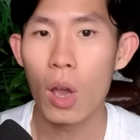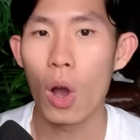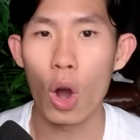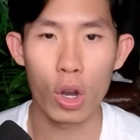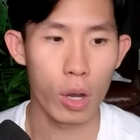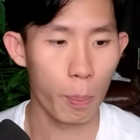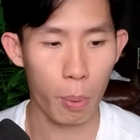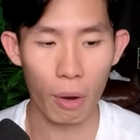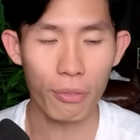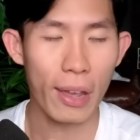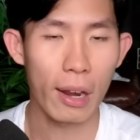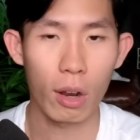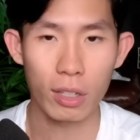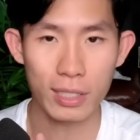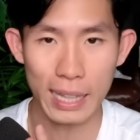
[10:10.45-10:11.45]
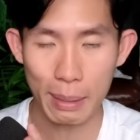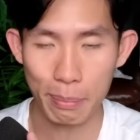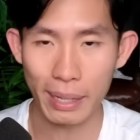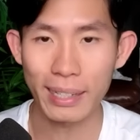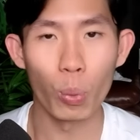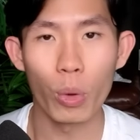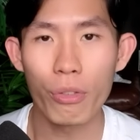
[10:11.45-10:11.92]
or your profit and loss
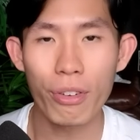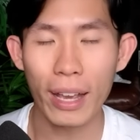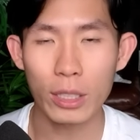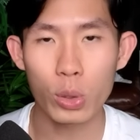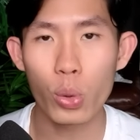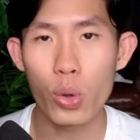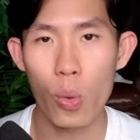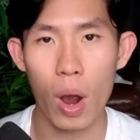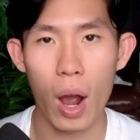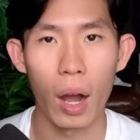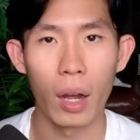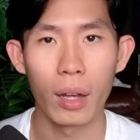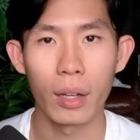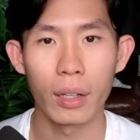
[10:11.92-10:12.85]
statement reflects who you are.